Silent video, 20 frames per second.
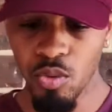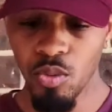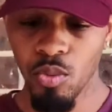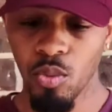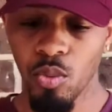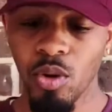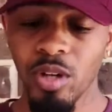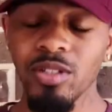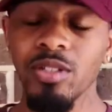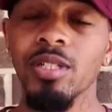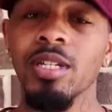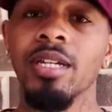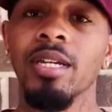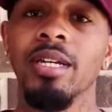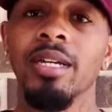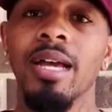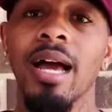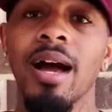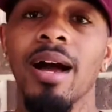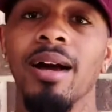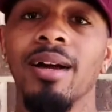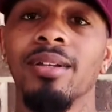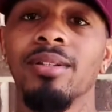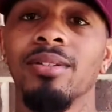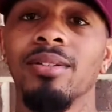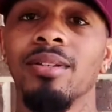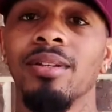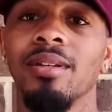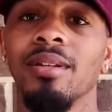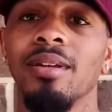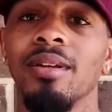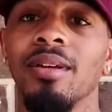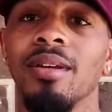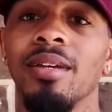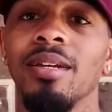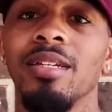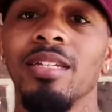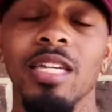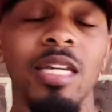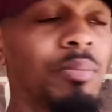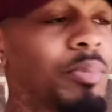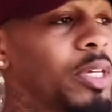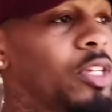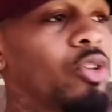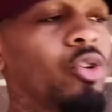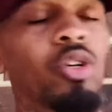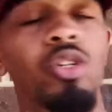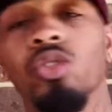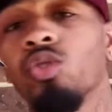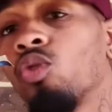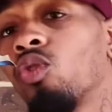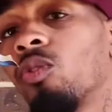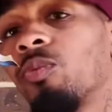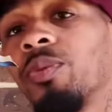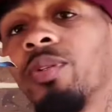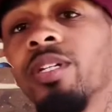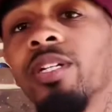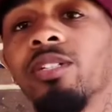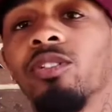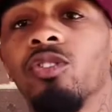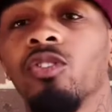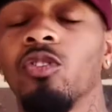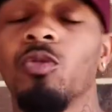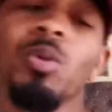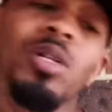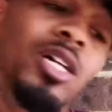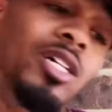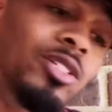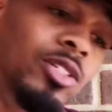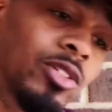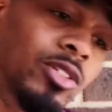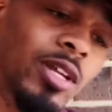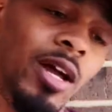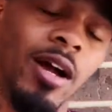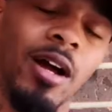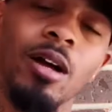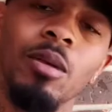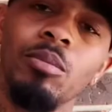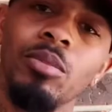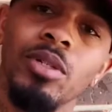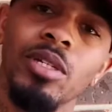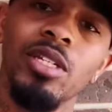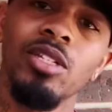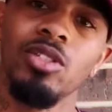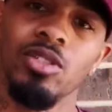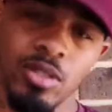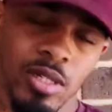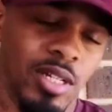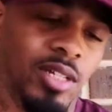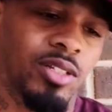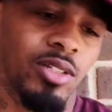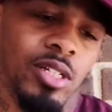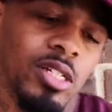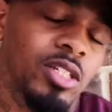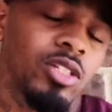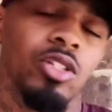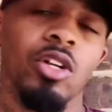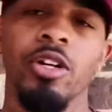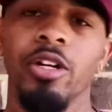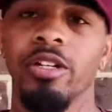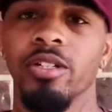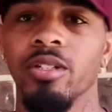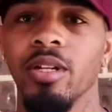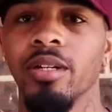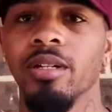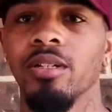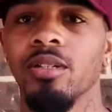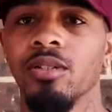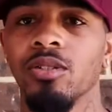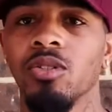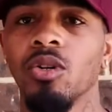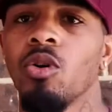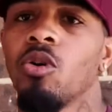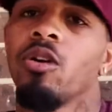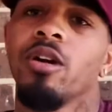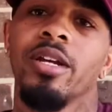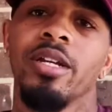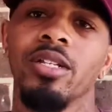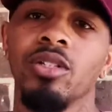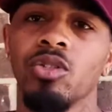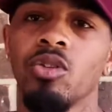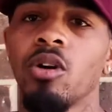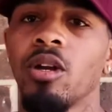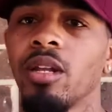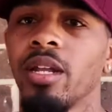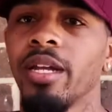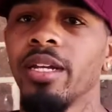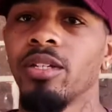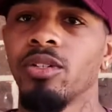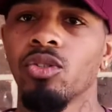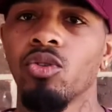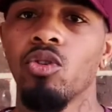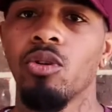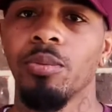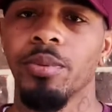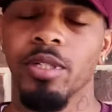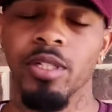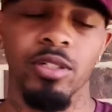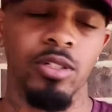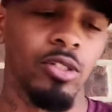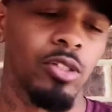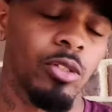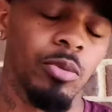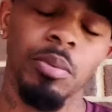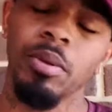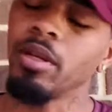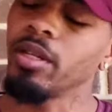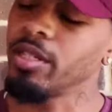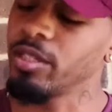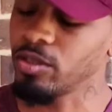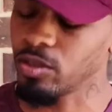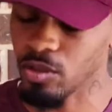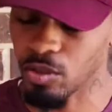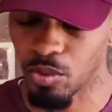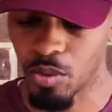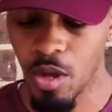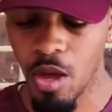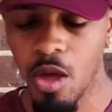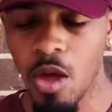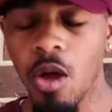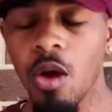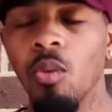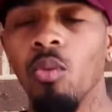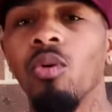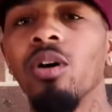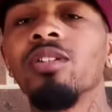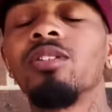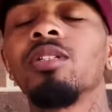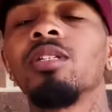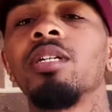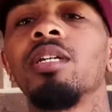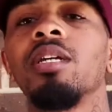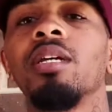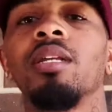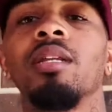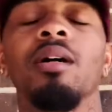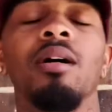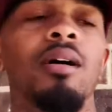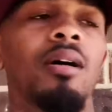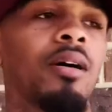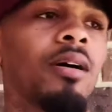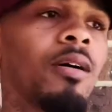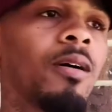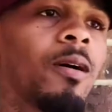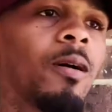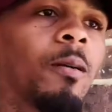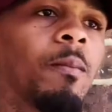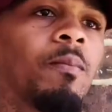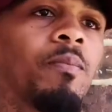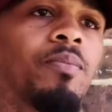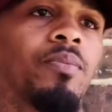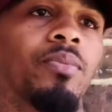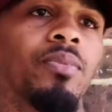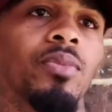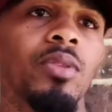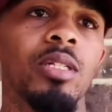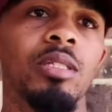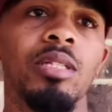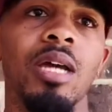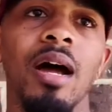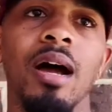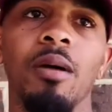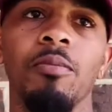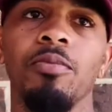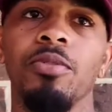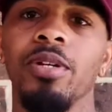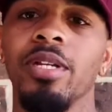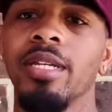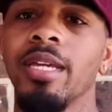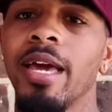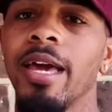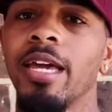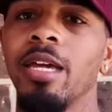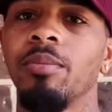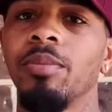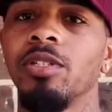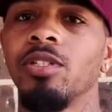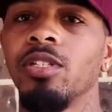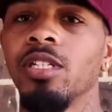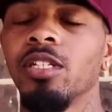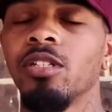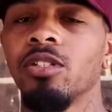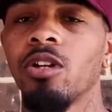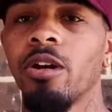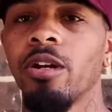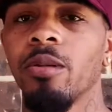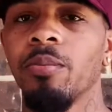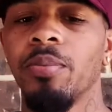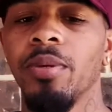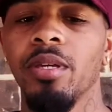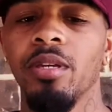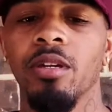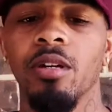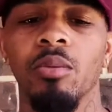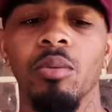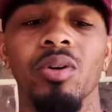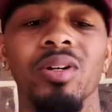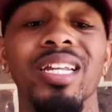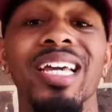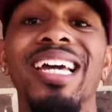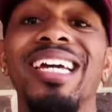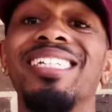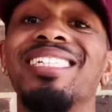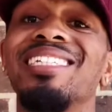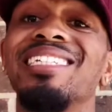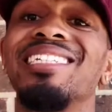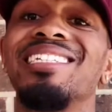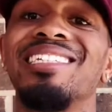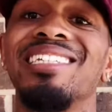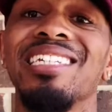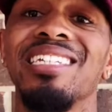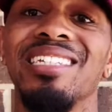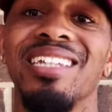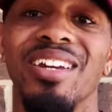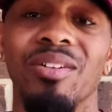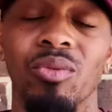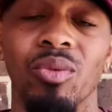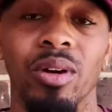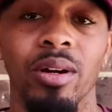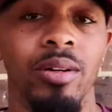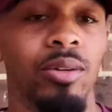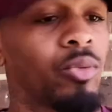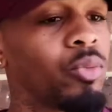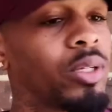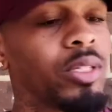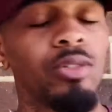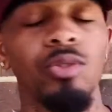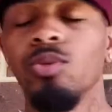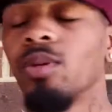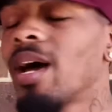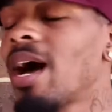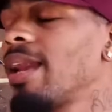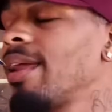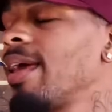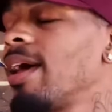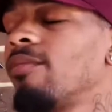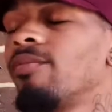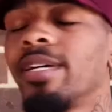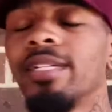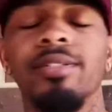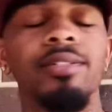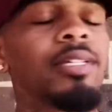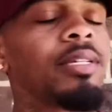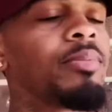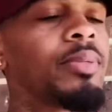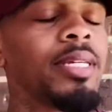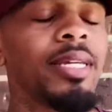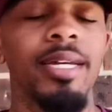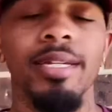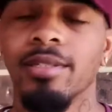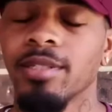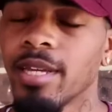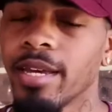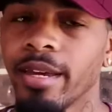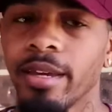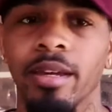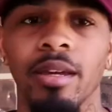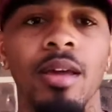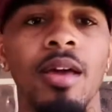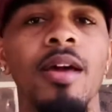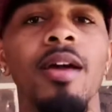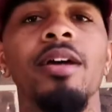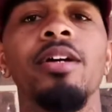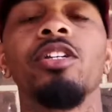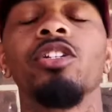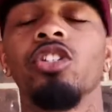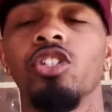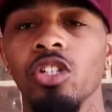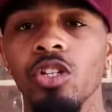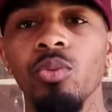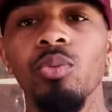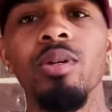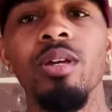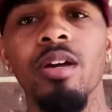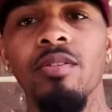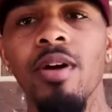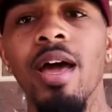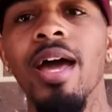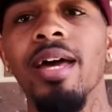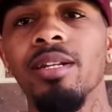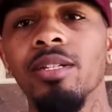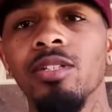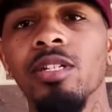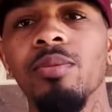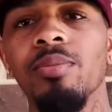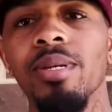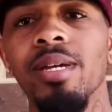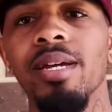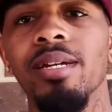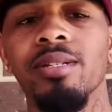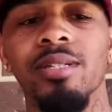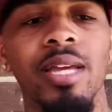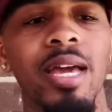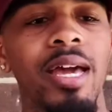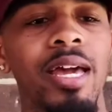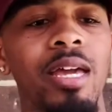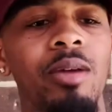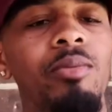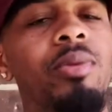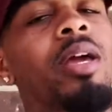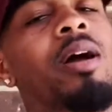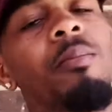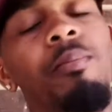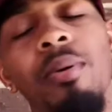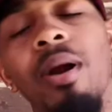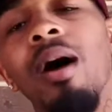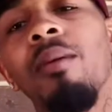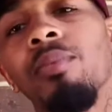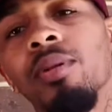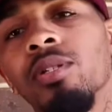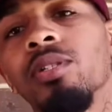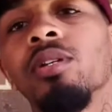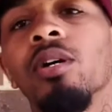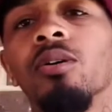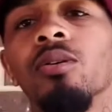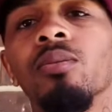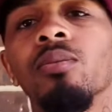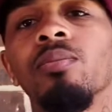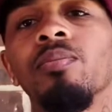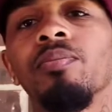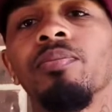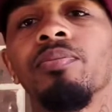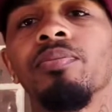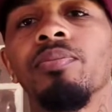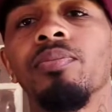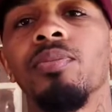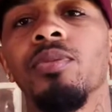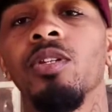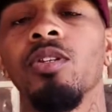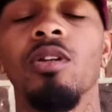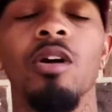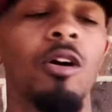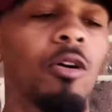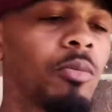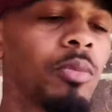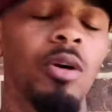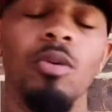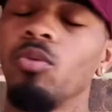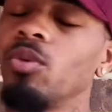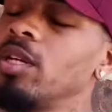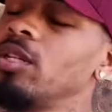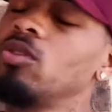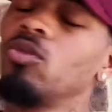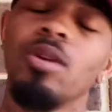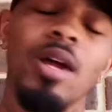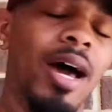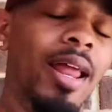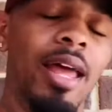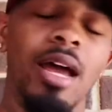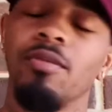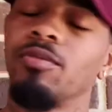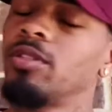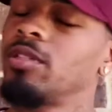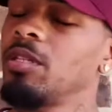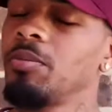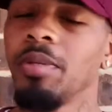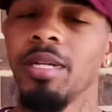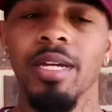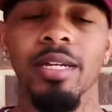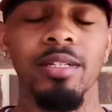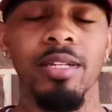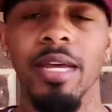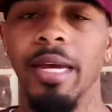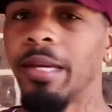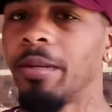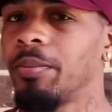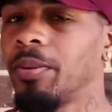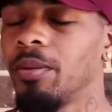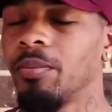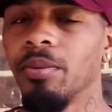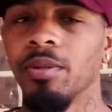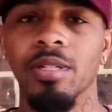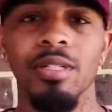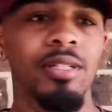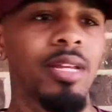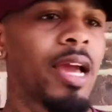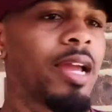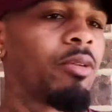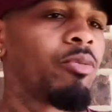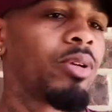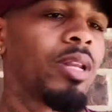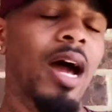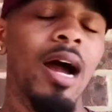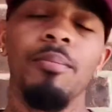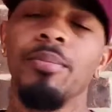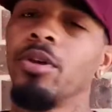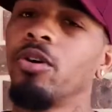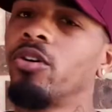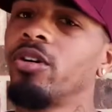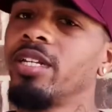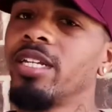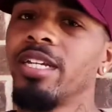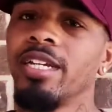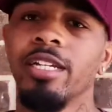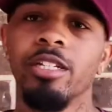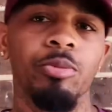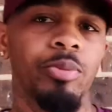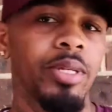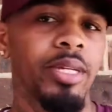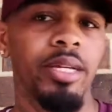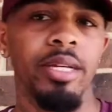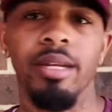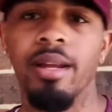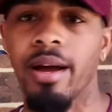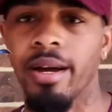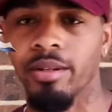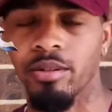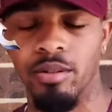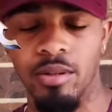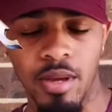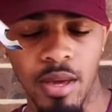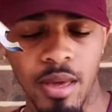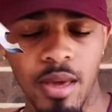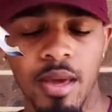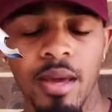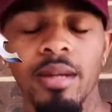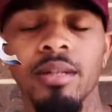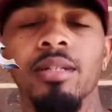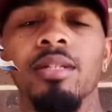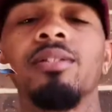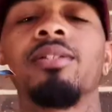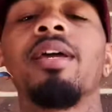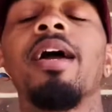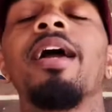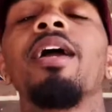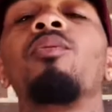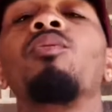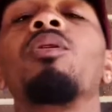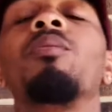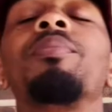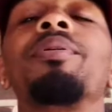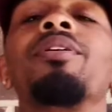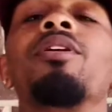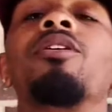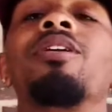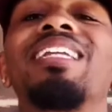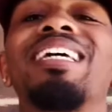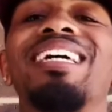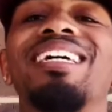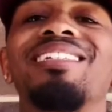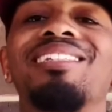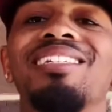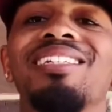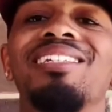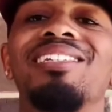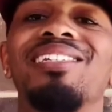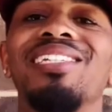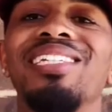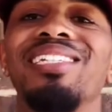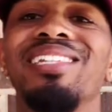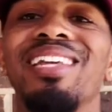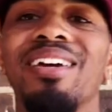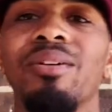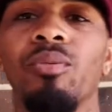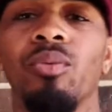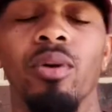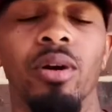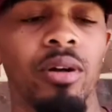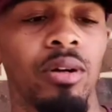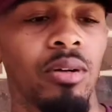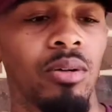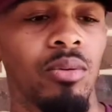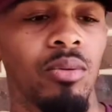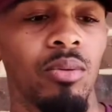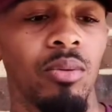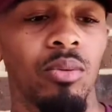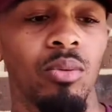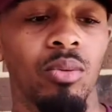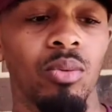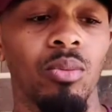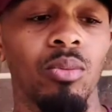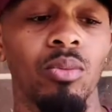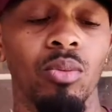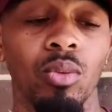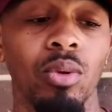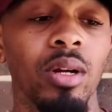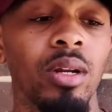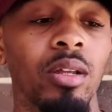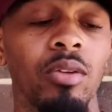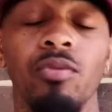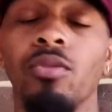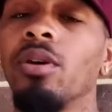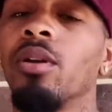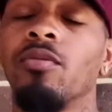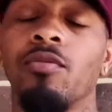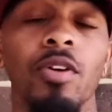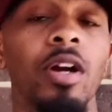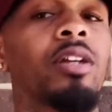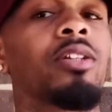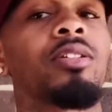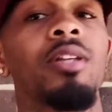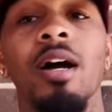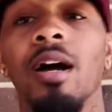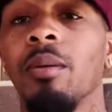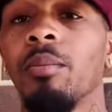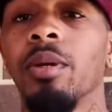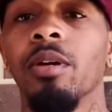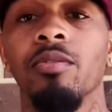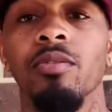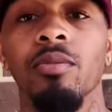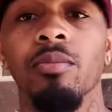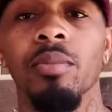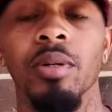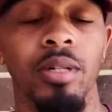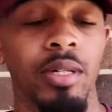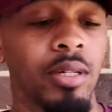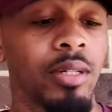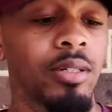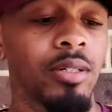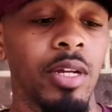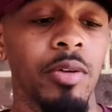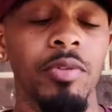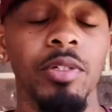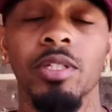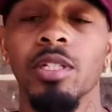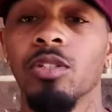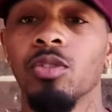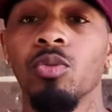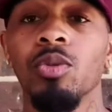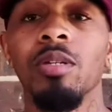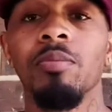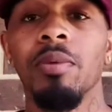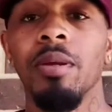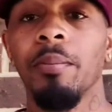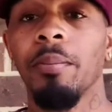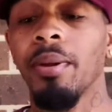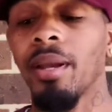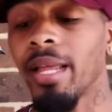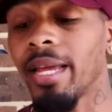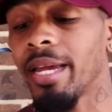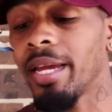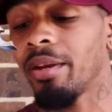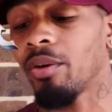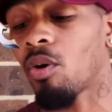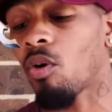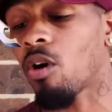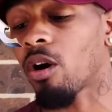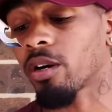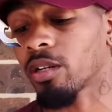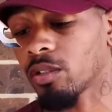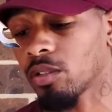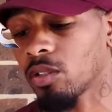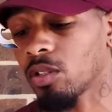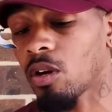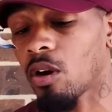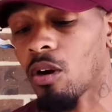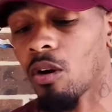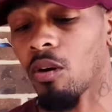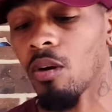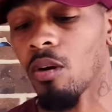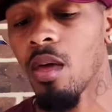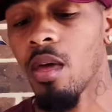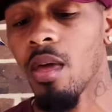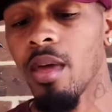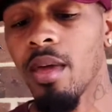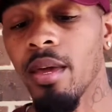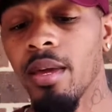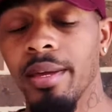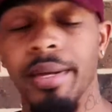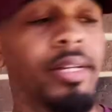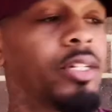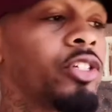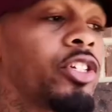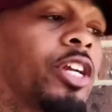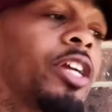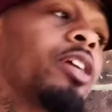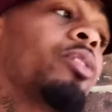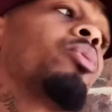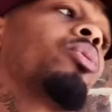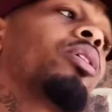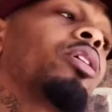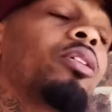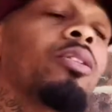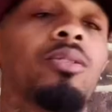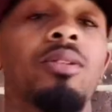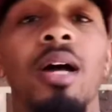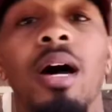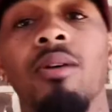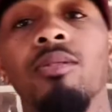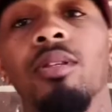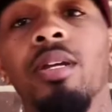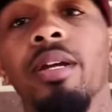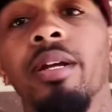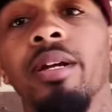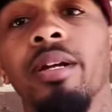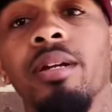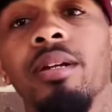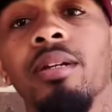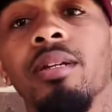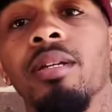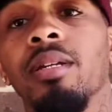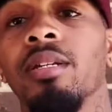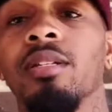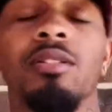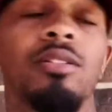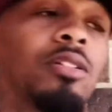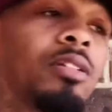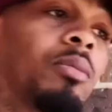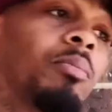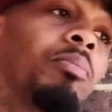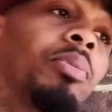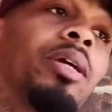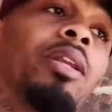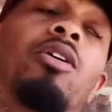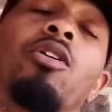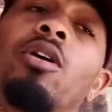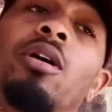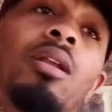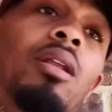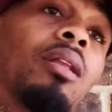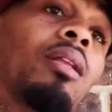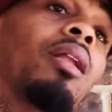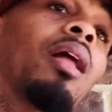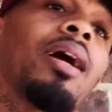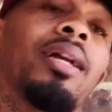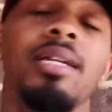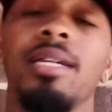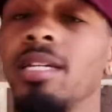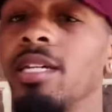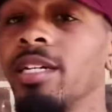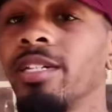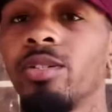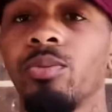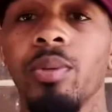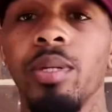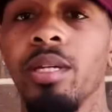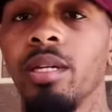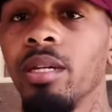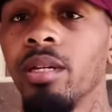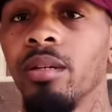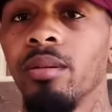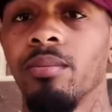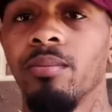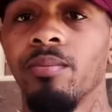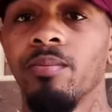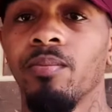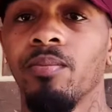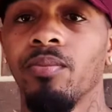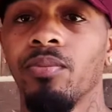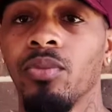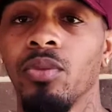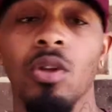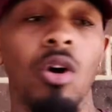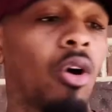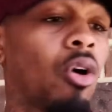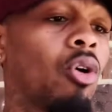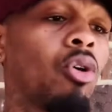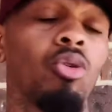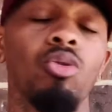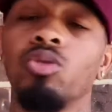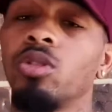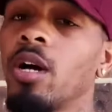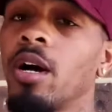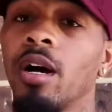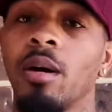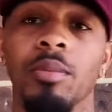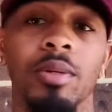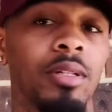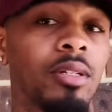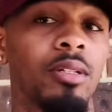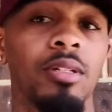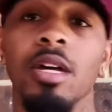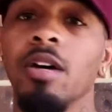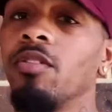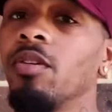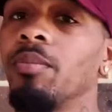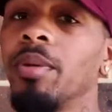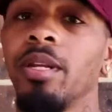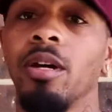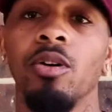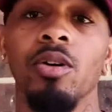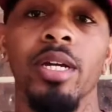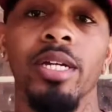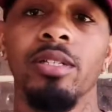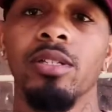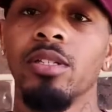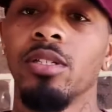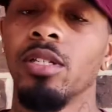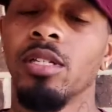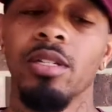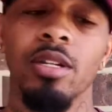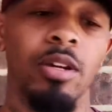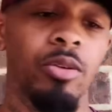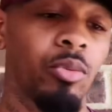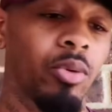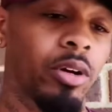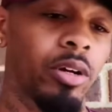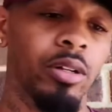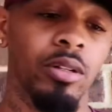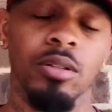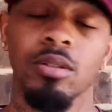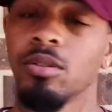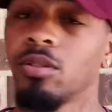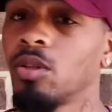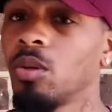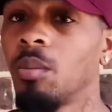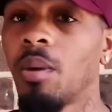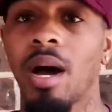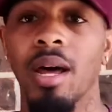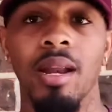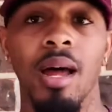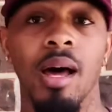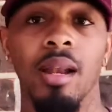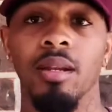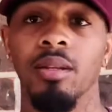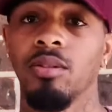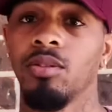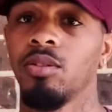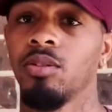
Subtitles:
once again, guys, give me your score predictions because it's time. It's Thursday, so go ahead and start laying your score predictions. Please do. Once again, the time for the game is 6:30 p.m. on SEC Network. We do not have a CBS game. Should we have had a CBS game? Yeah, probably so. But we do not have a CBS game, people. This game will not be on ESPN either. This game will be on SEC Network, really for the first time ever, because ever since we've been playing Arkansas in Jerry Worlds out there, it's been on like ESPN the whole time. It has never been on SEC Network to my knowledge.